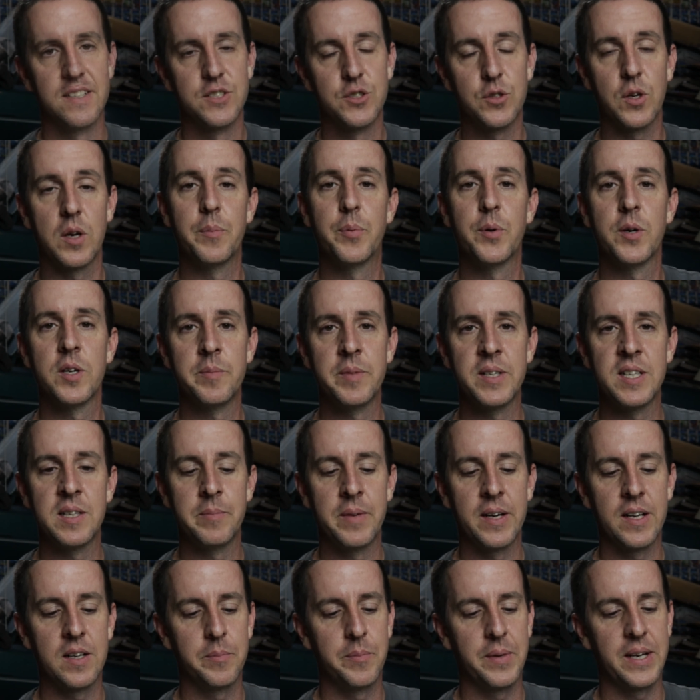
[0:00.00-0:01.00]
So I put them in the
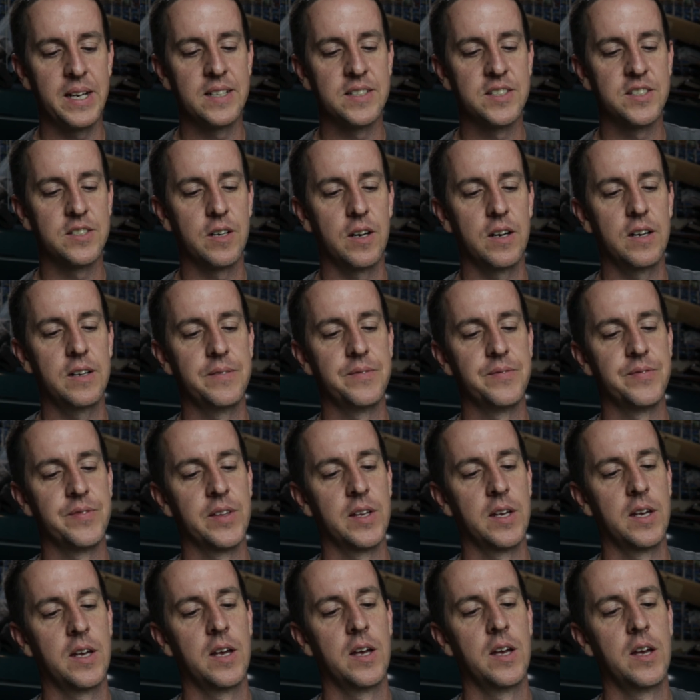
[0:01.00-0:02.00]
metal bandsaw,
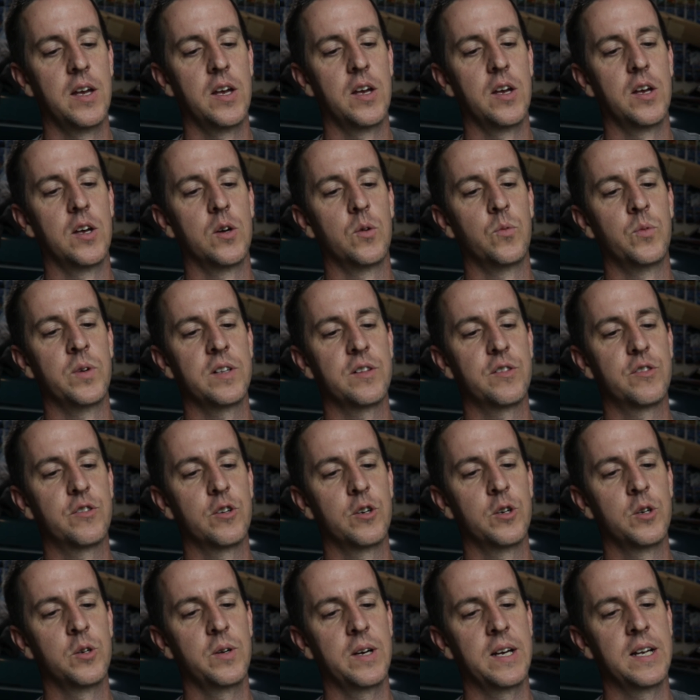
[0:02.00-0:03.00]
went
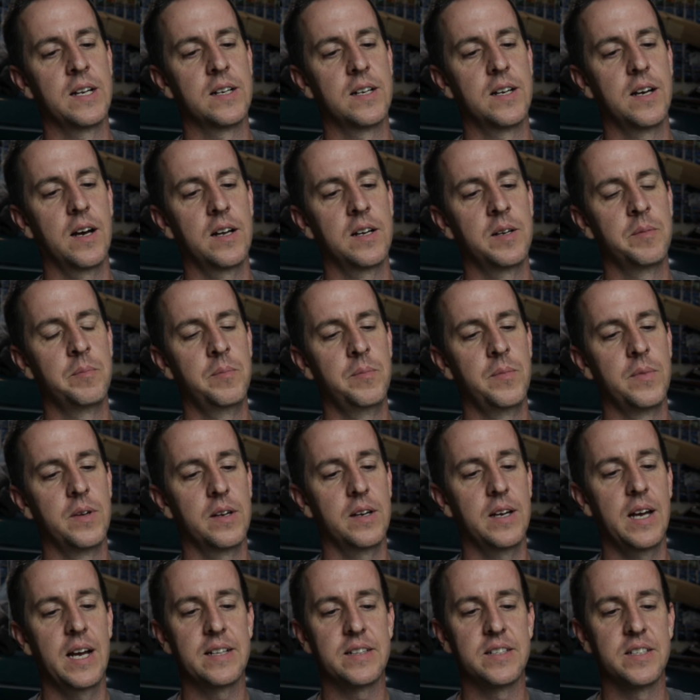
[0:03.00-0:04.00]
through and cut them
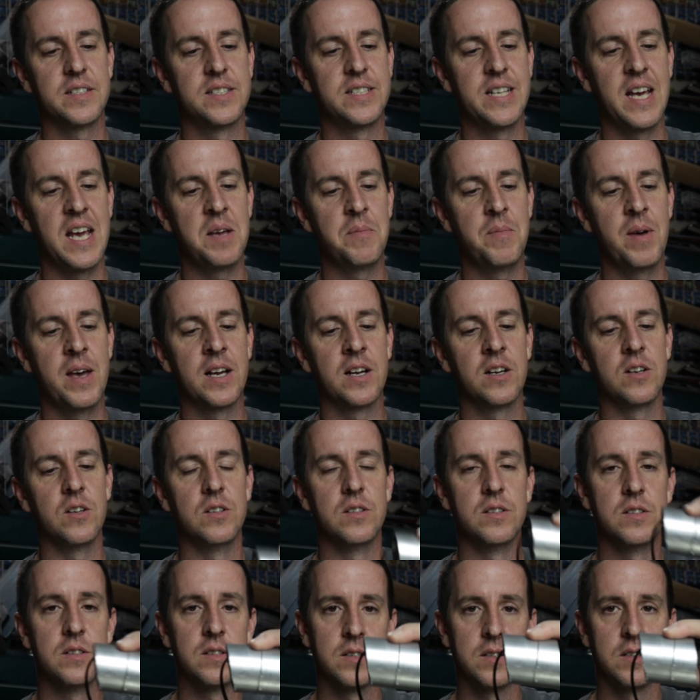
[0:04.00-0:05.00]
at the same
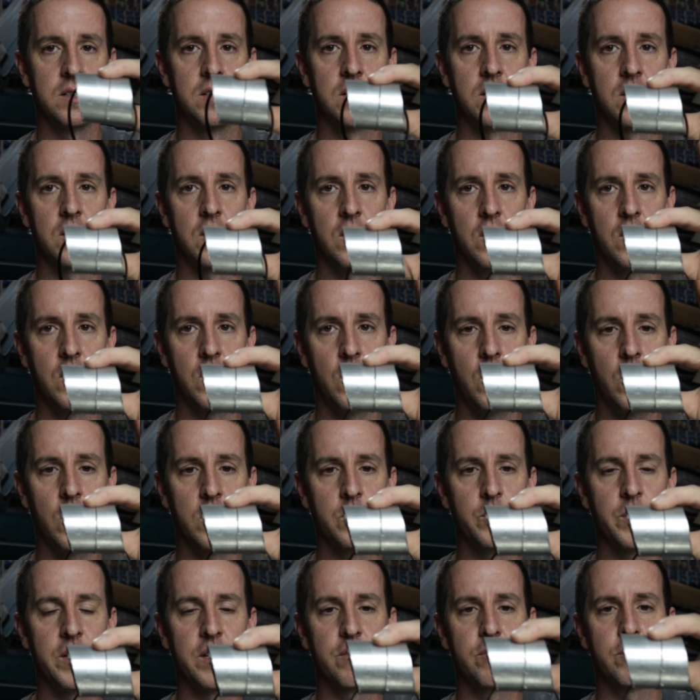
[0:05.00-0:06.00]
angle, all
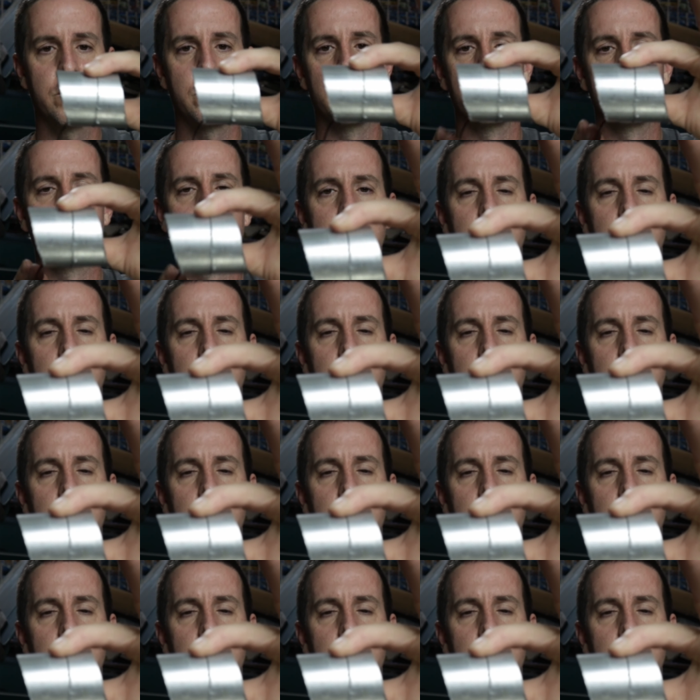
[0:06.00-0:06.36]
the way through.